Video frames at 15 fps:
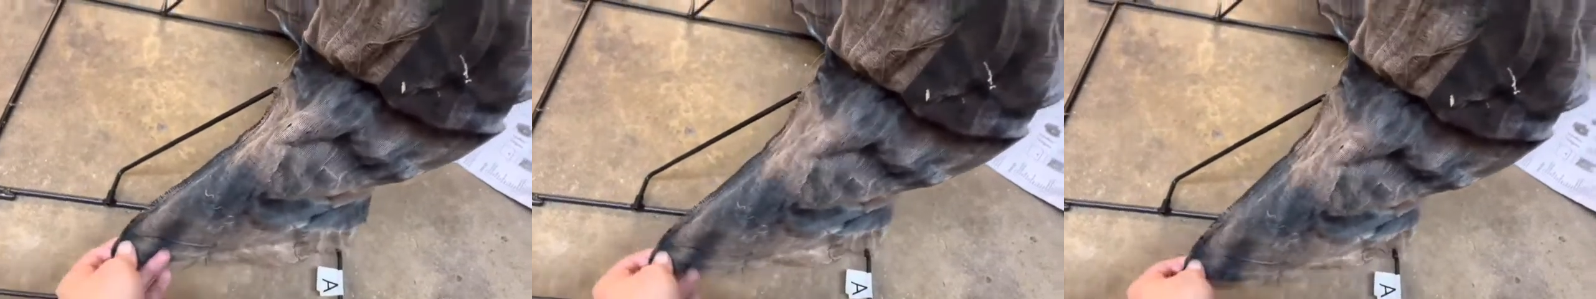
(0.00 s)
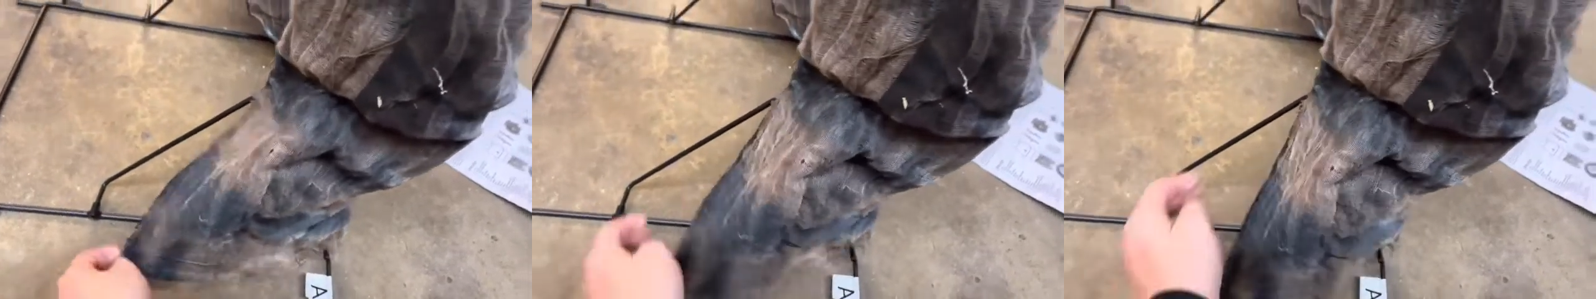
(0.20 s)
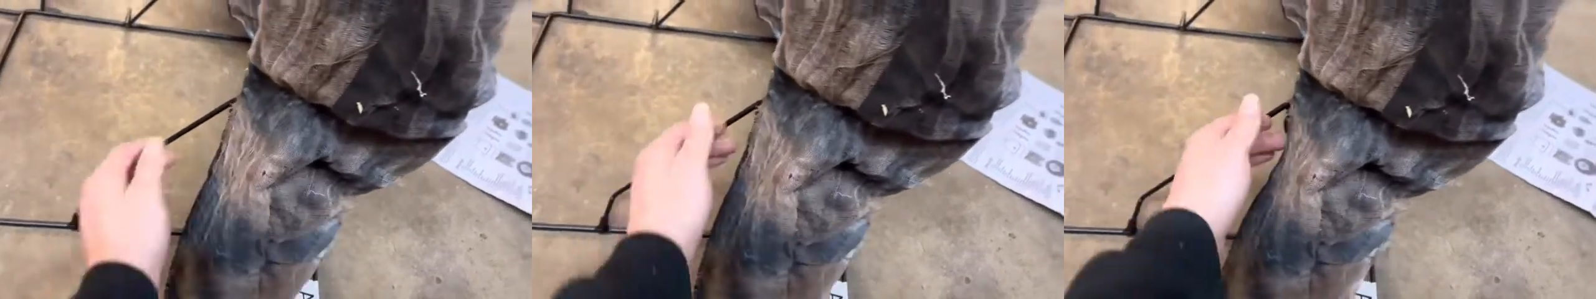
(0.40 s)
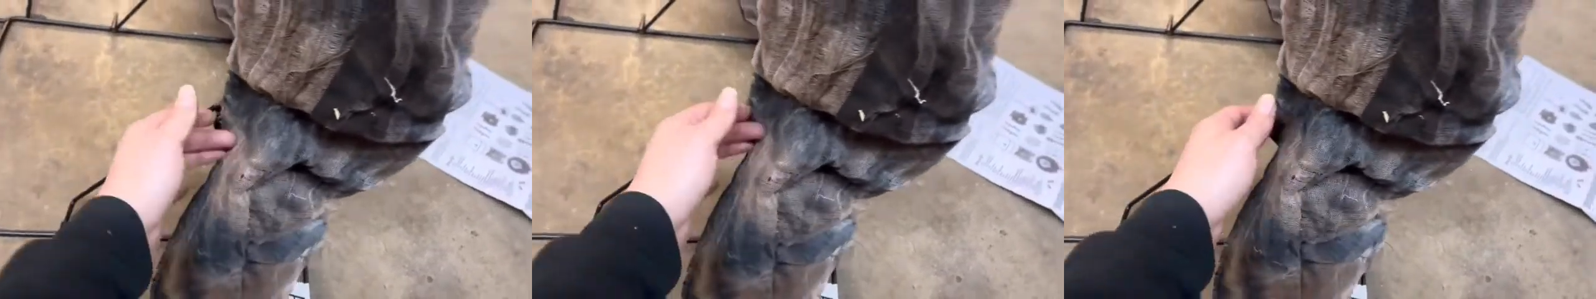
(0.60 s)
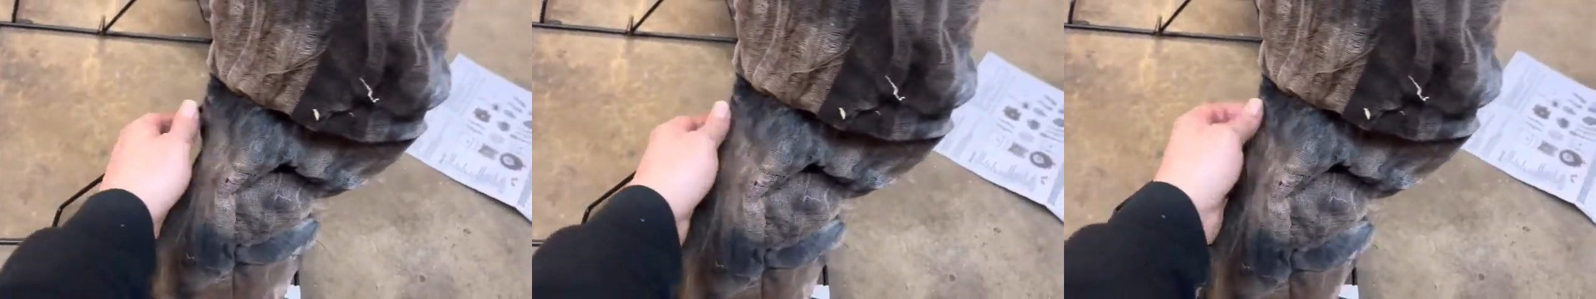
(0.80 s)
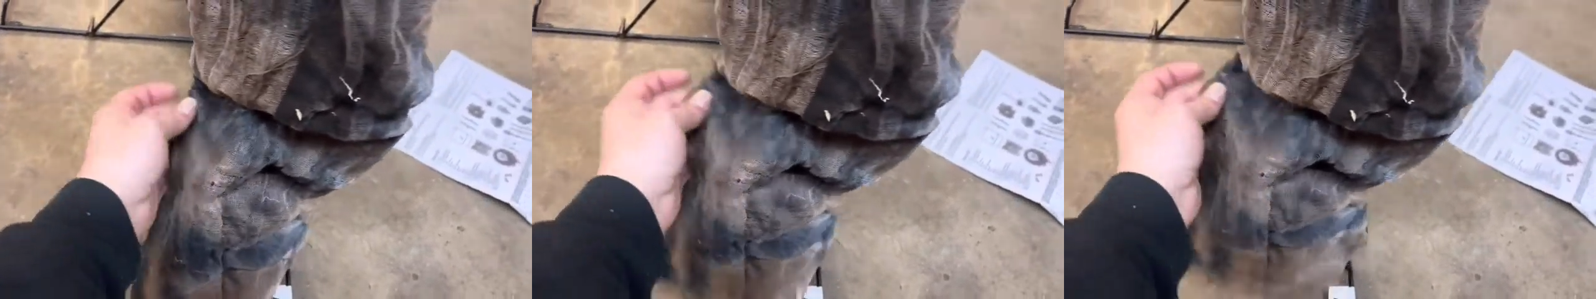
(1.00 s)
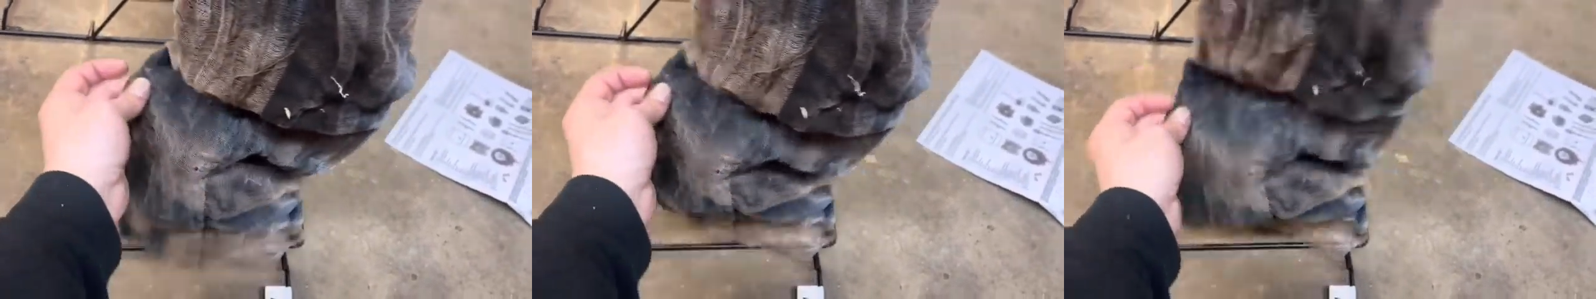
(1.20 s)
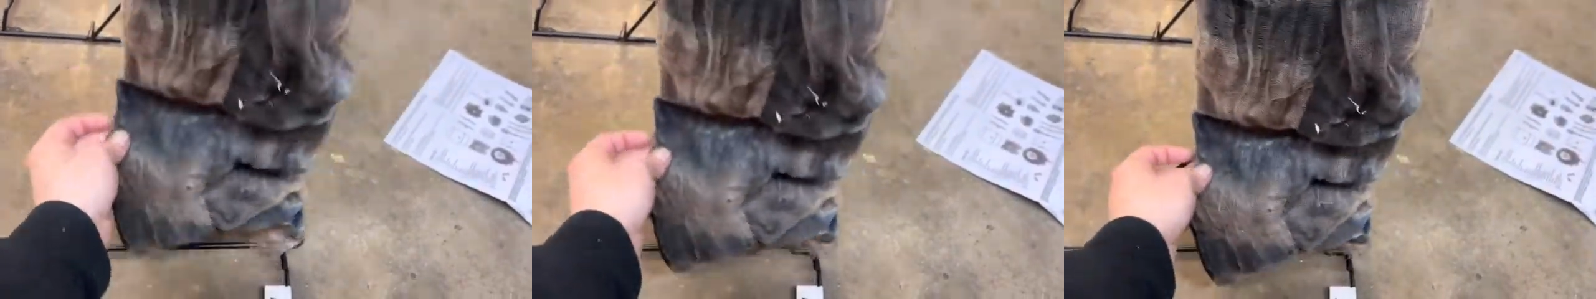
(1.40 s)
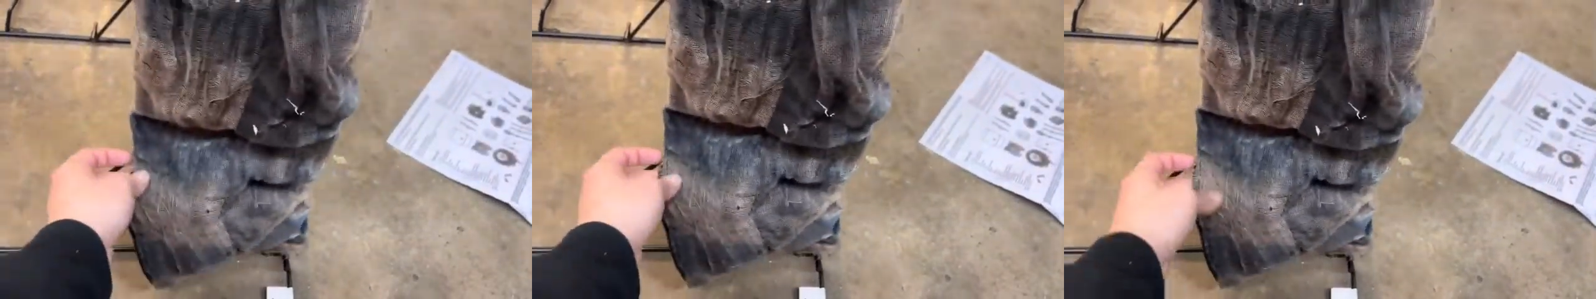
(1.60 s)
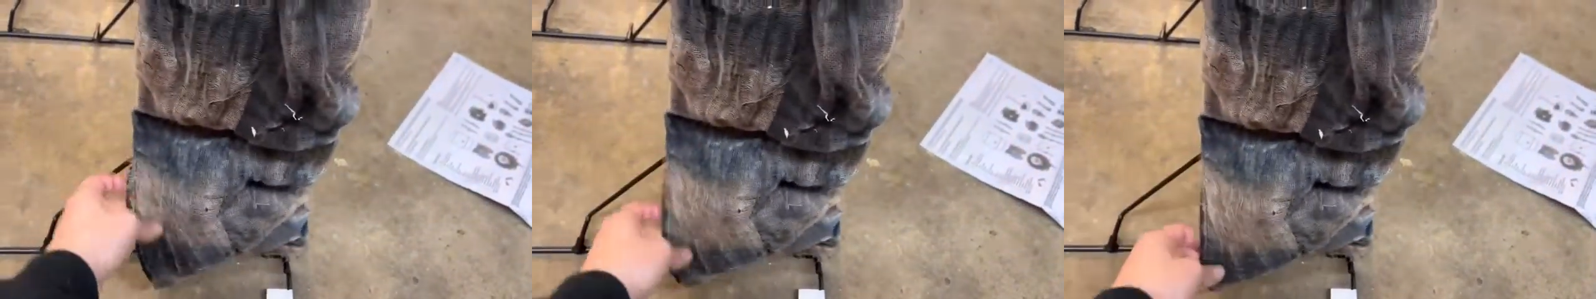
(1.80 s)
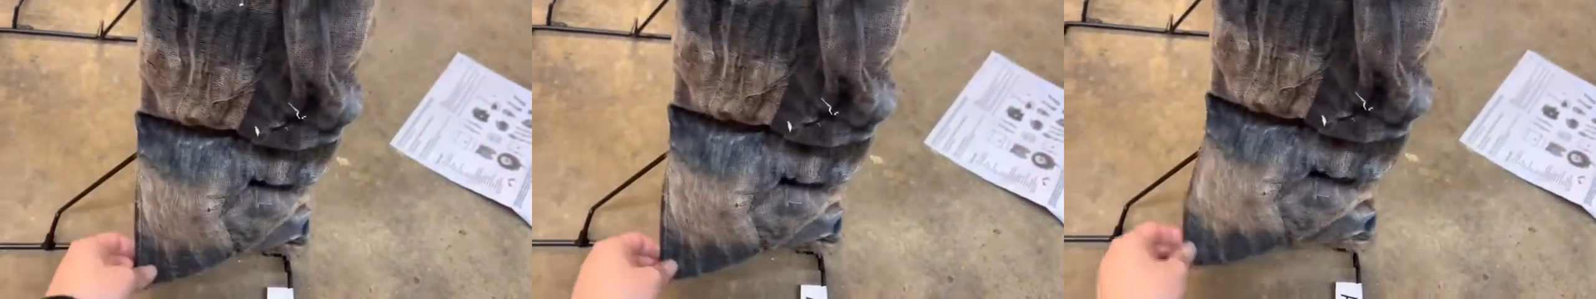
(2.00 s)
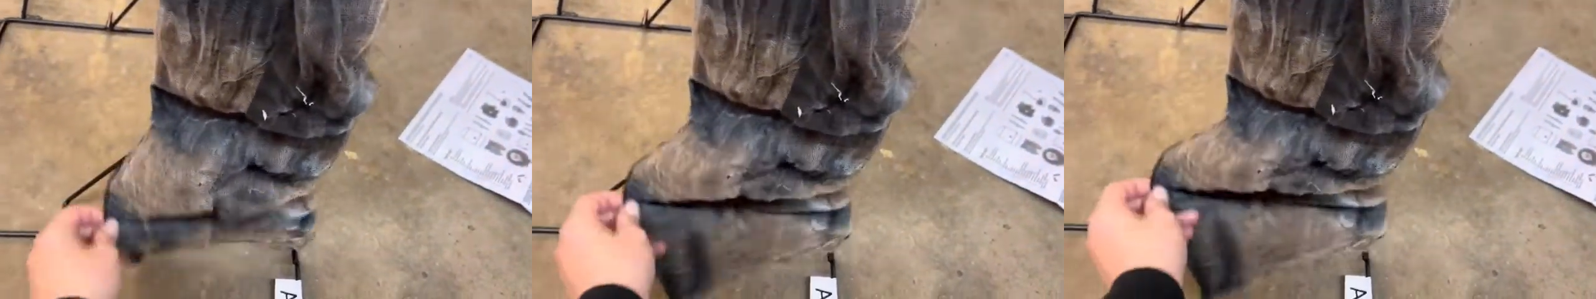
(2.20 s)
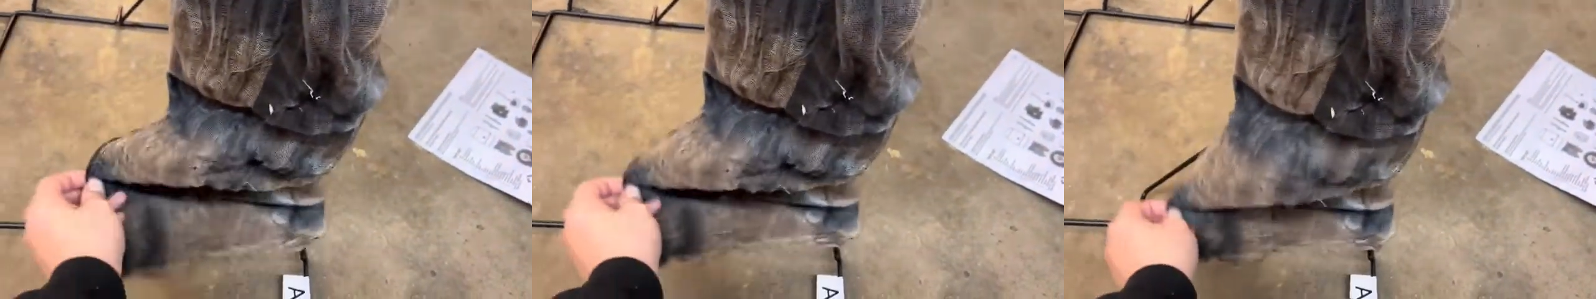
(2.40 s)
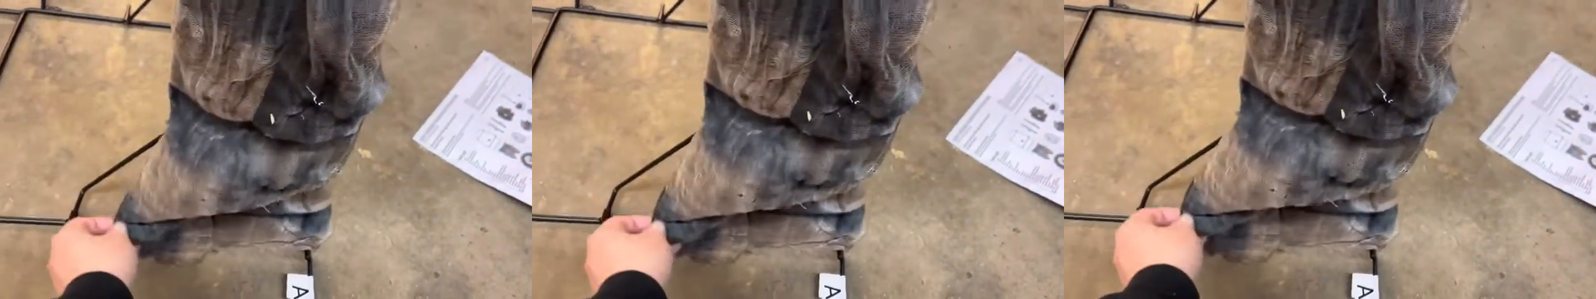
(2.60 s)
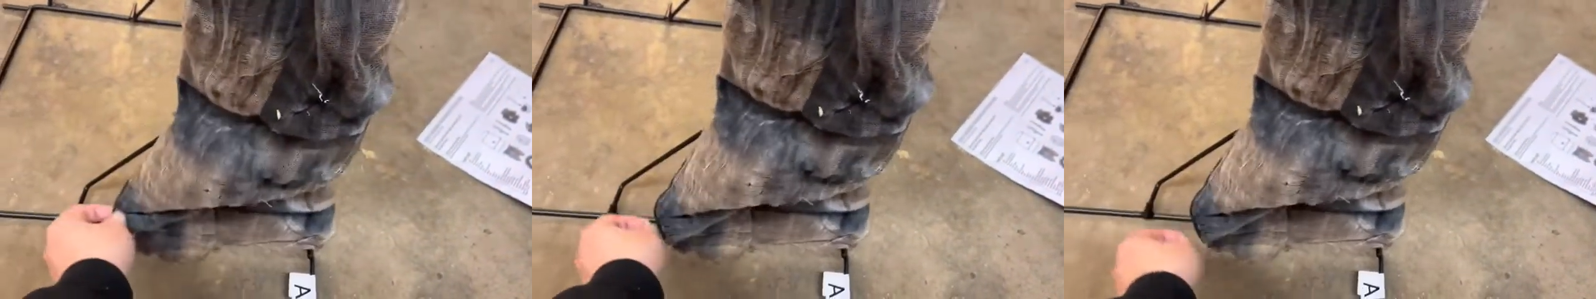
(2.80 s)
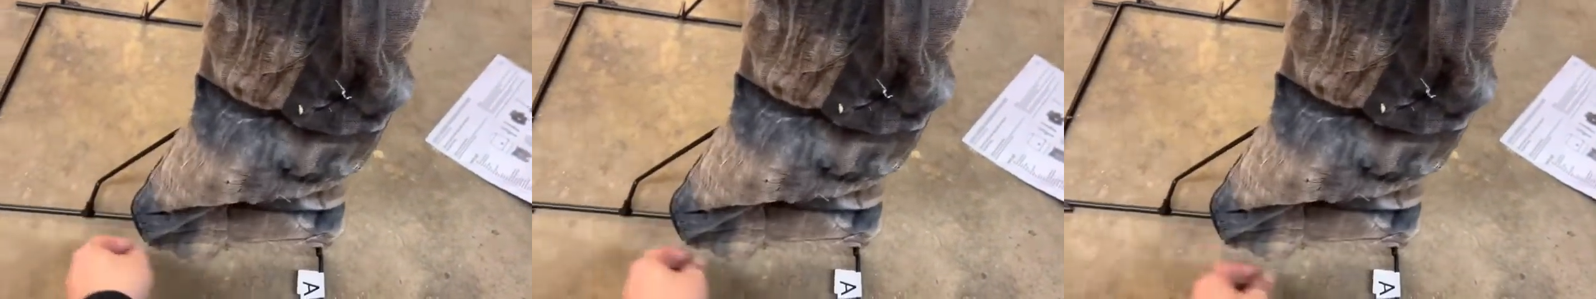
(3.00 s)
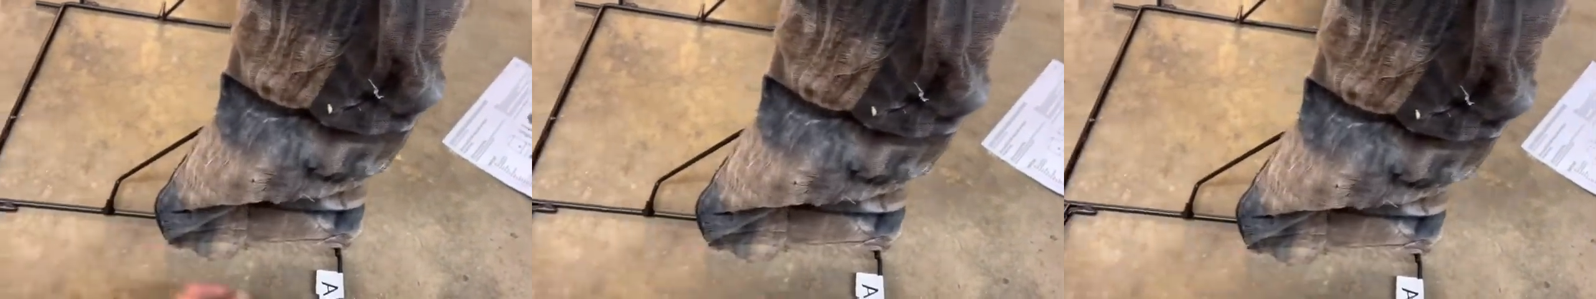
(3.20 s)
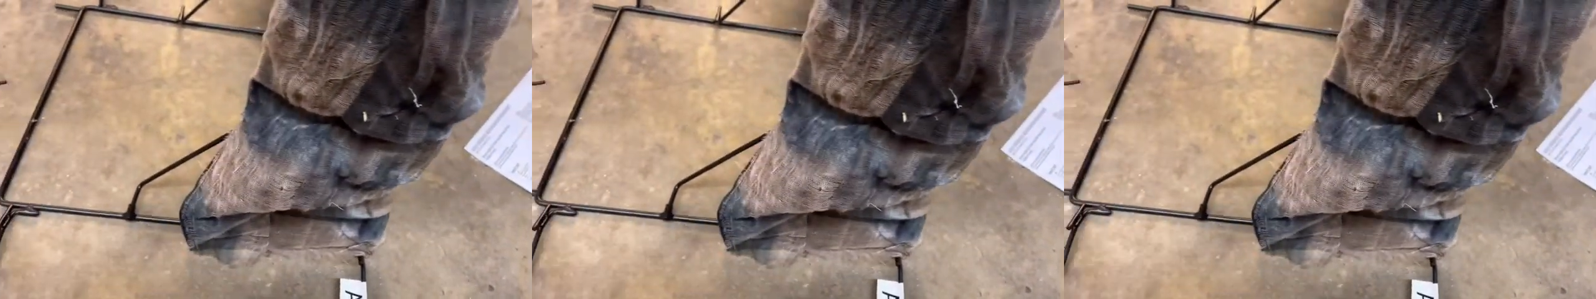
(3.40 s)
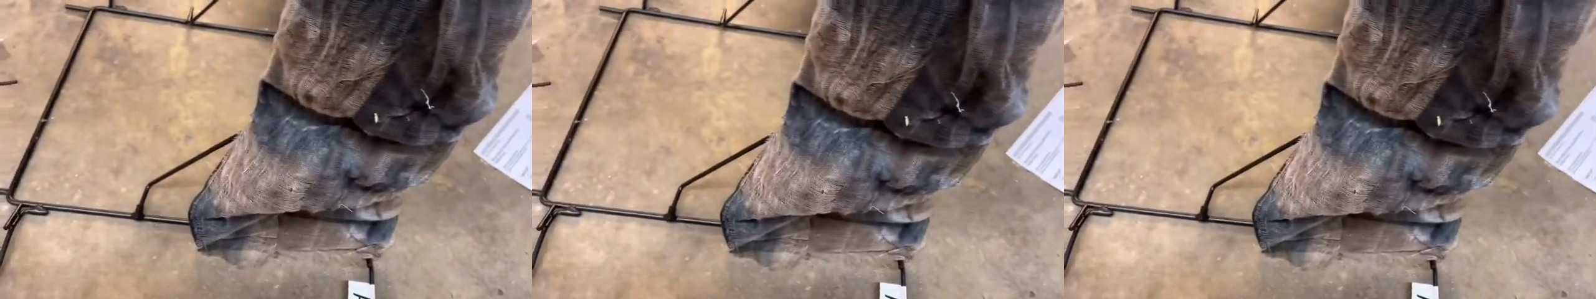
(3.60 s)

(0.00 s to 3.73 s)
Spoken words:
No face is visible, so there are no lips to read.